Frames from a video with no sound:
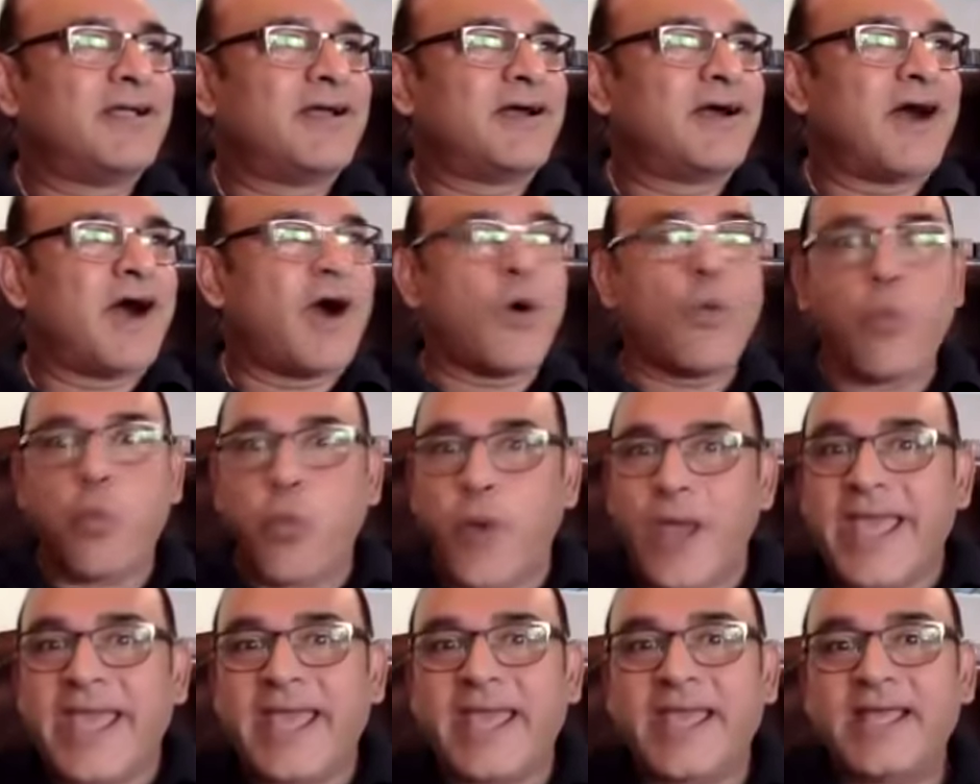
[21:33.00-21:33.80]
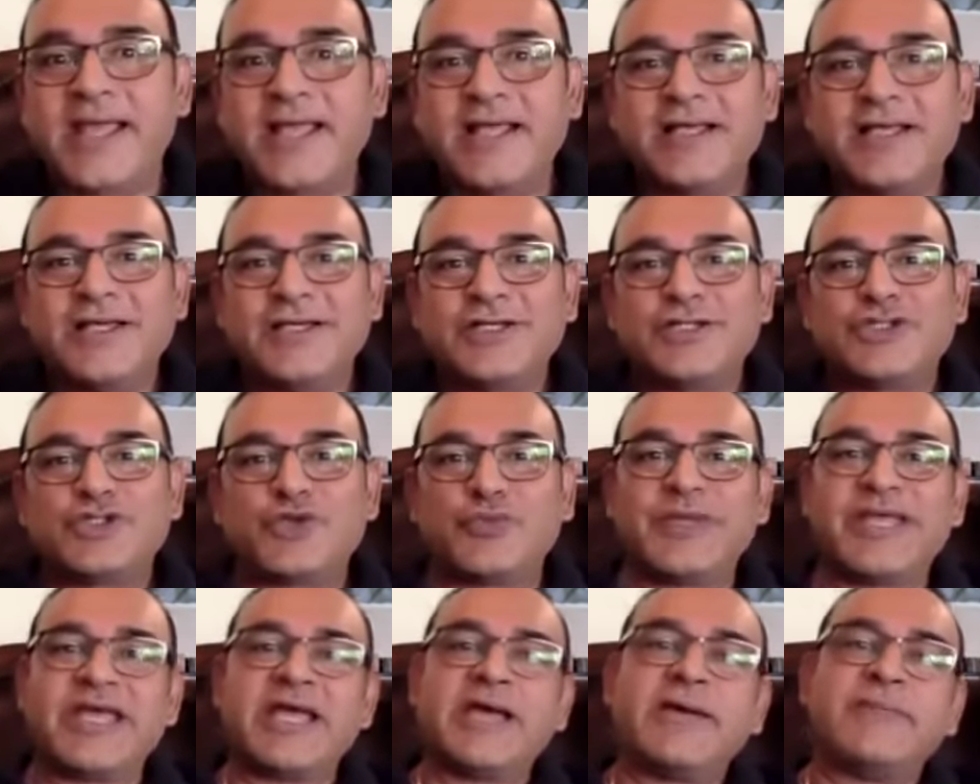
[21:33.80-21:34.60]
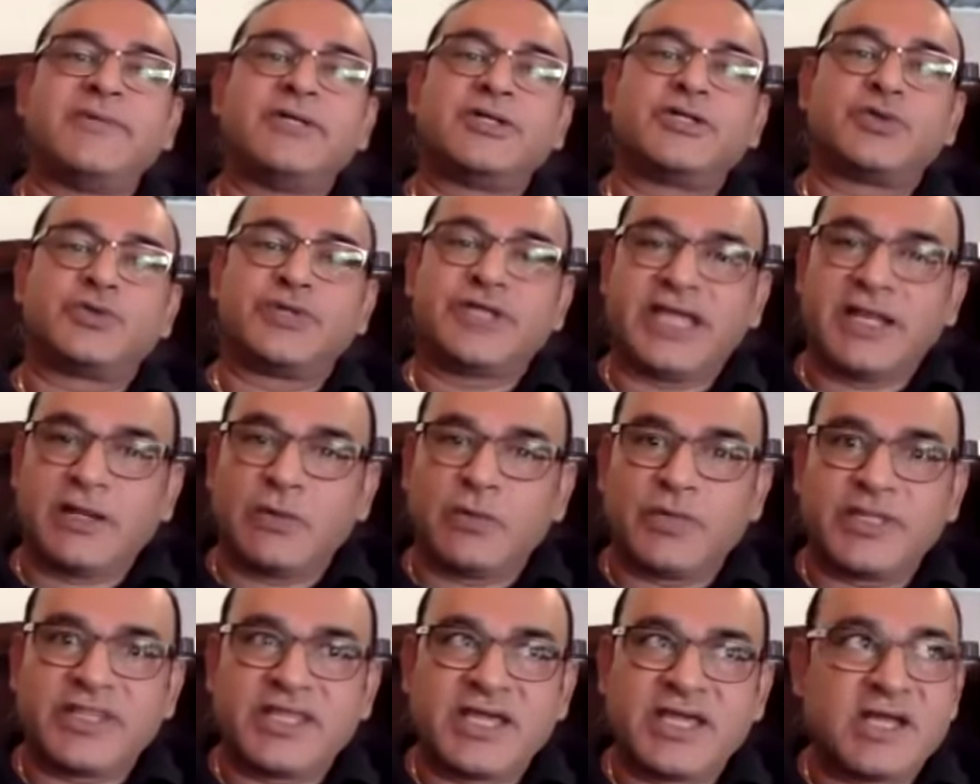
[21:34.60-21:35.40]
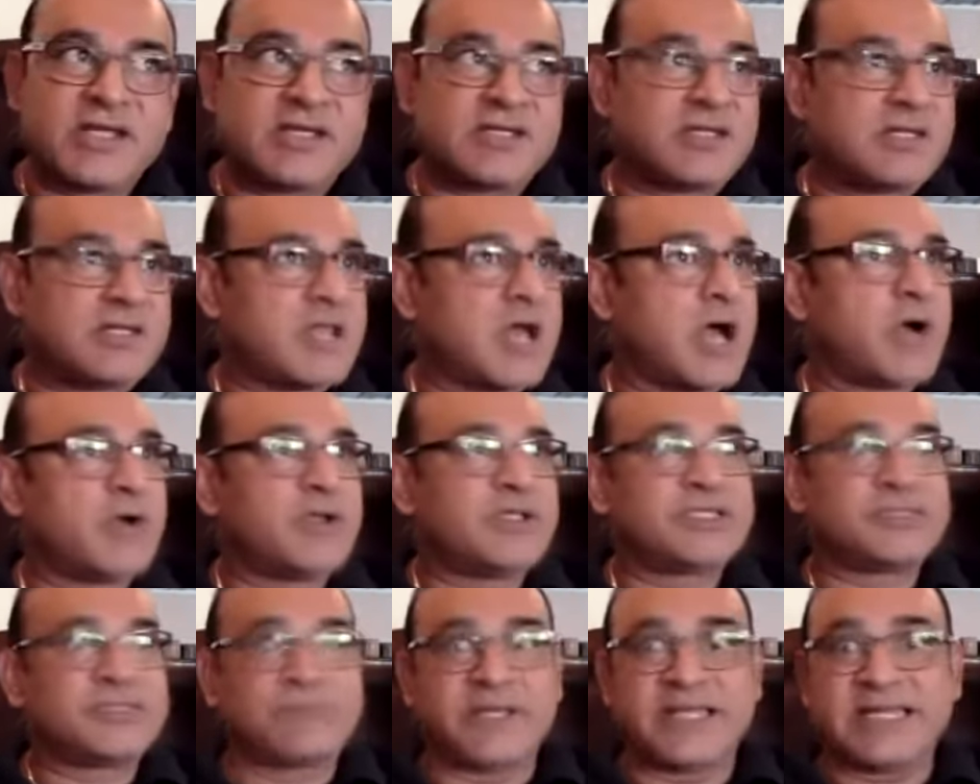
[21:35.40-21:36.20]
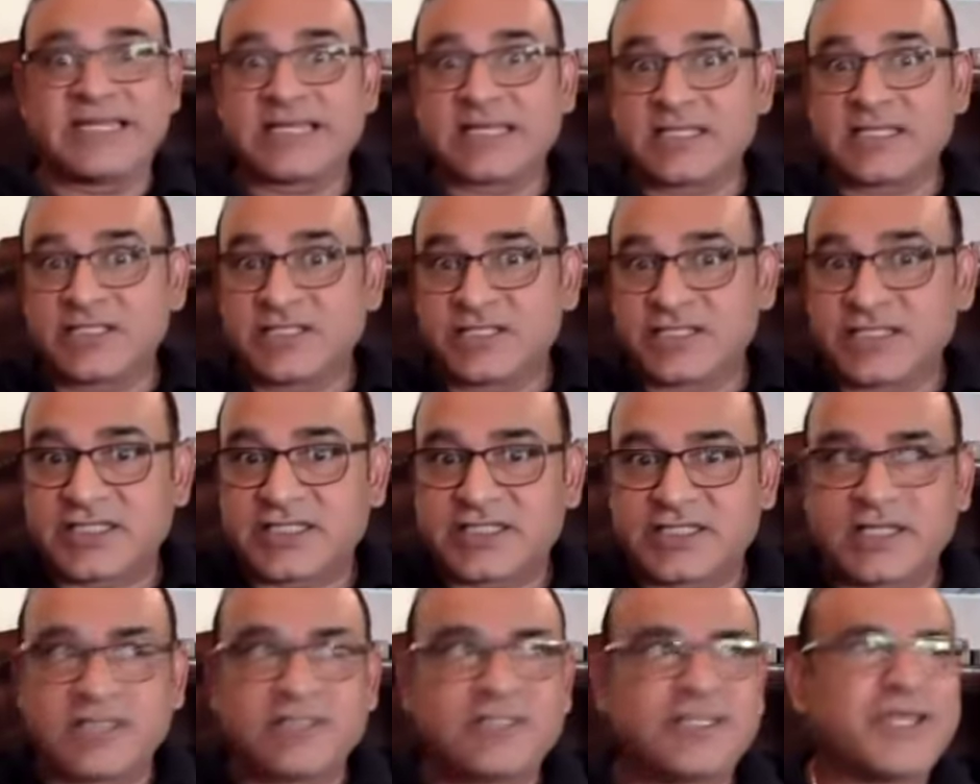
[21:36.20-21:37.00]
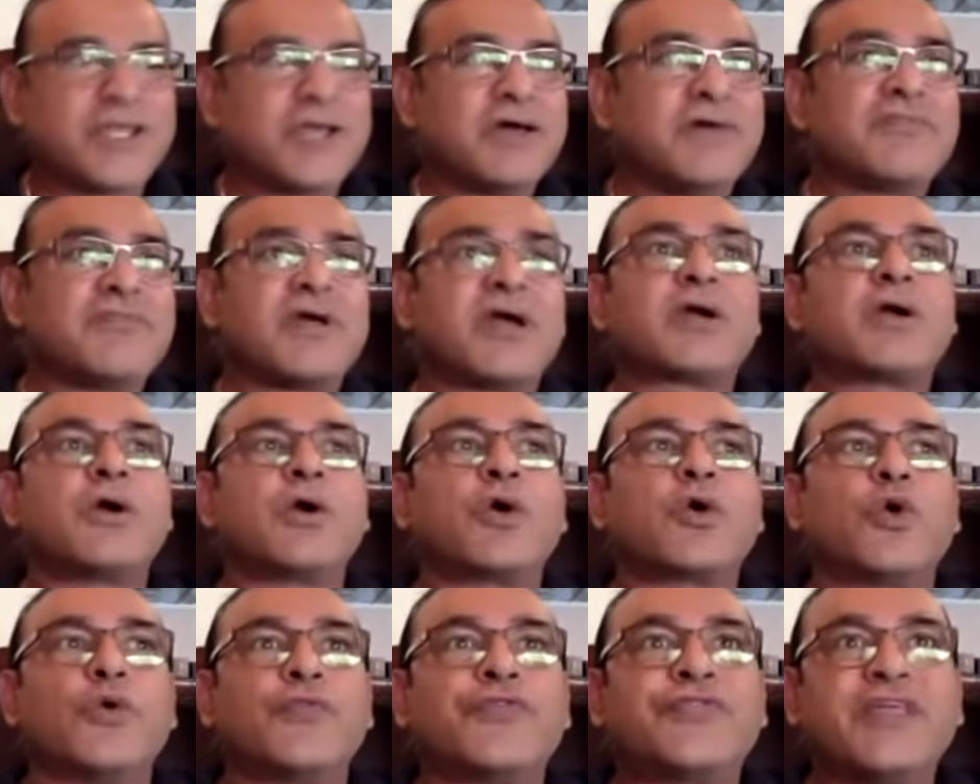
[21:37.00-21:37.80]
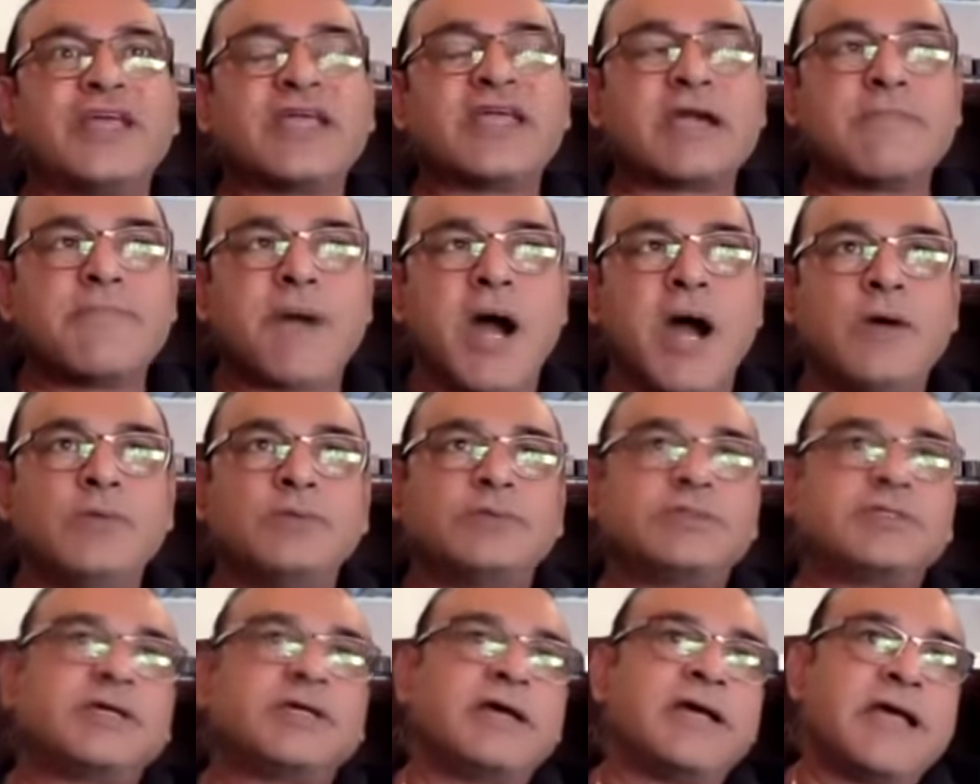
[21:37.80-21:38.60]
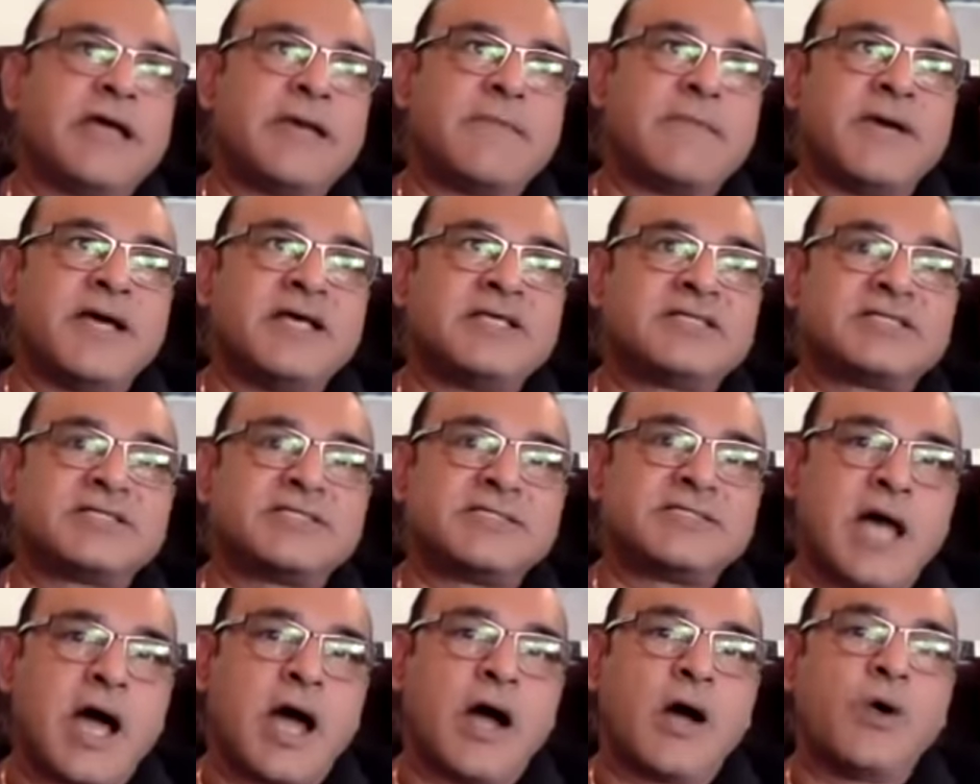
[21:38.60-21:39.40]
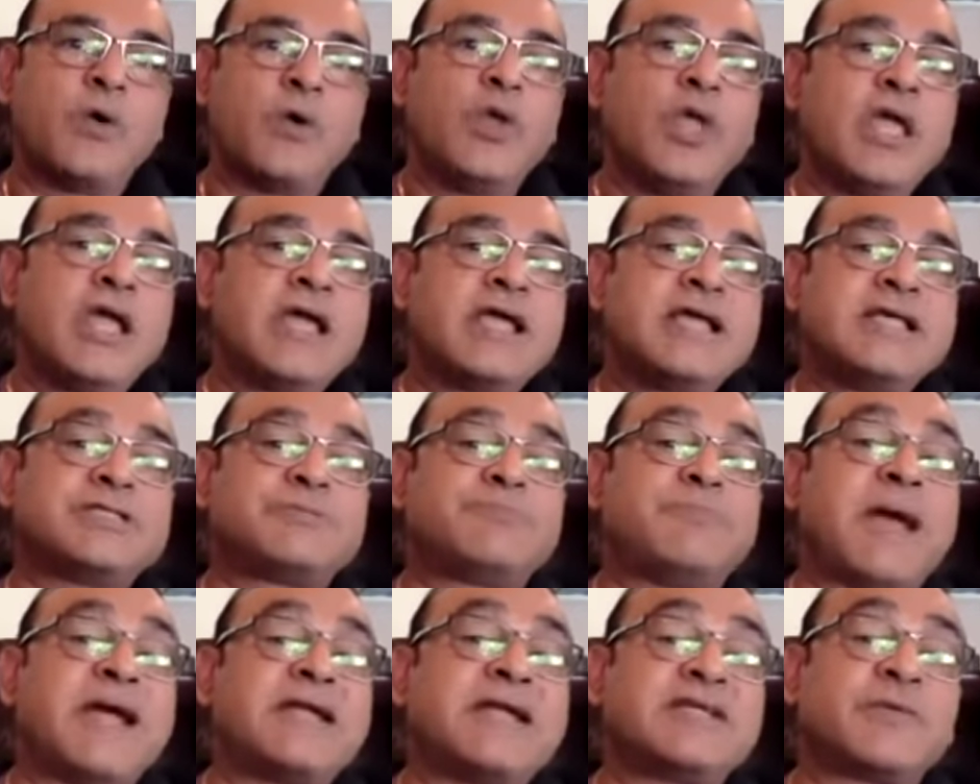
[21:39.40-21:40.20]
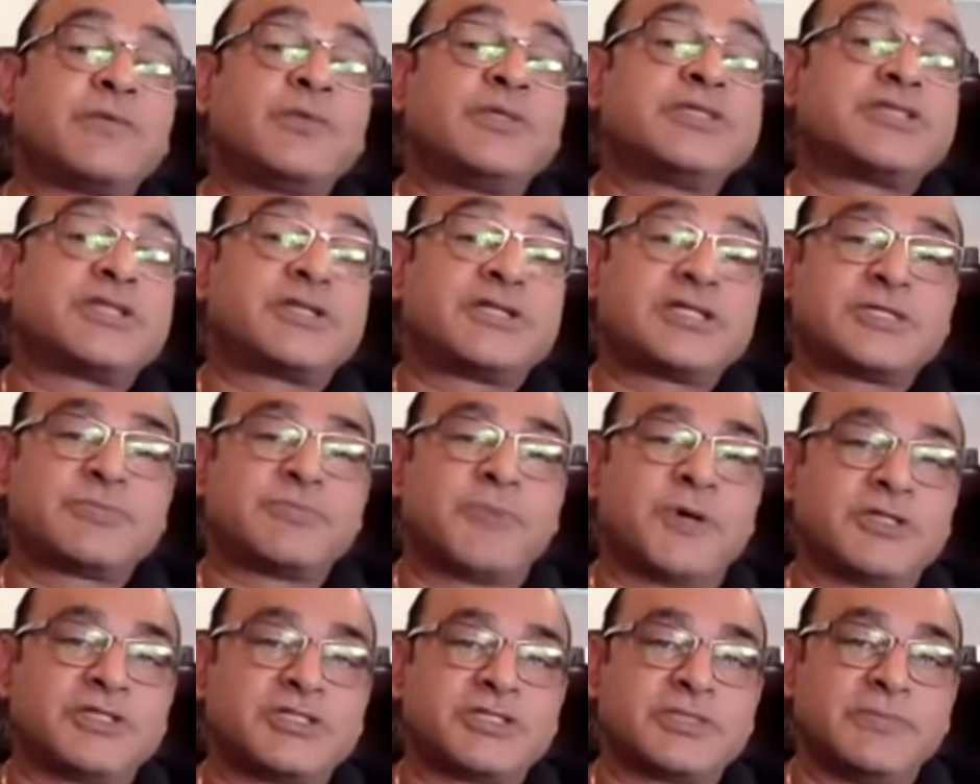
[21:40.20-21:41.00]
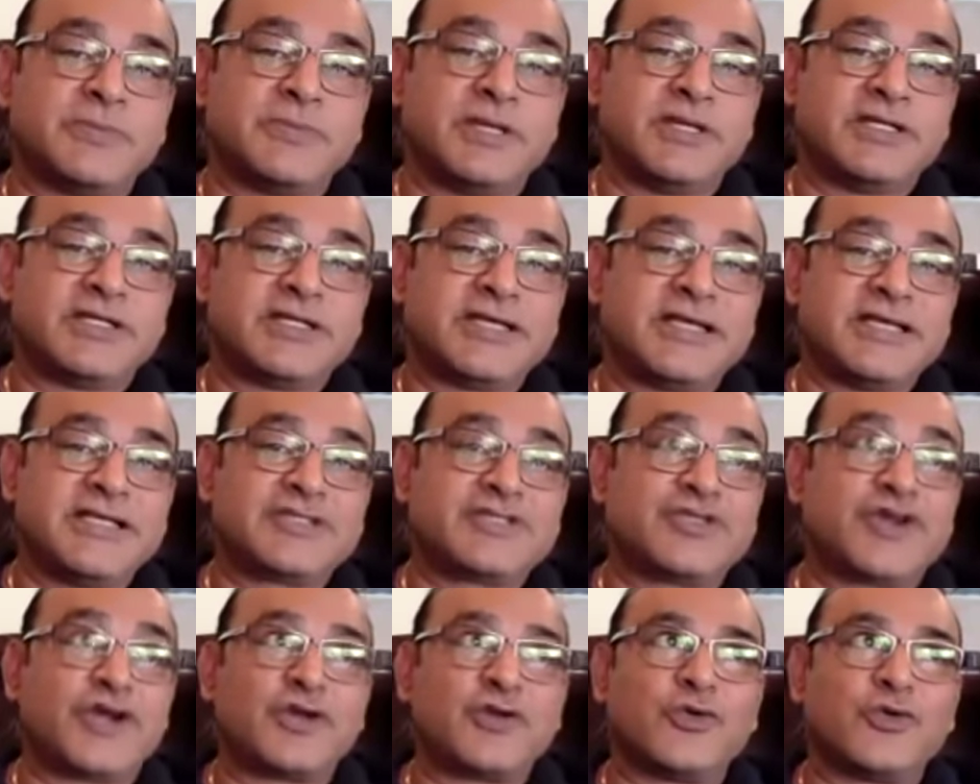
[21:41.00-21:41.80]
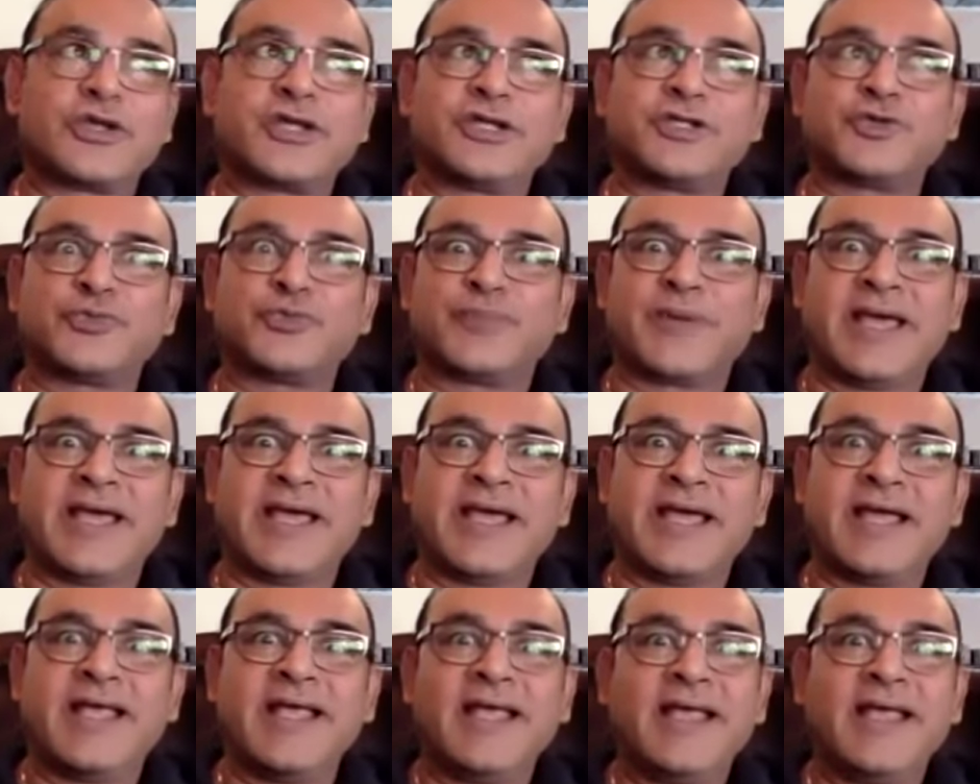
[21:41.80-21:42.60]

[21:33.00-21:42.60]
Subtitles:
a way to be able to deal with it. Now he's been consistent. The good thing about him is now he's batting with responsibility. He's not looking to play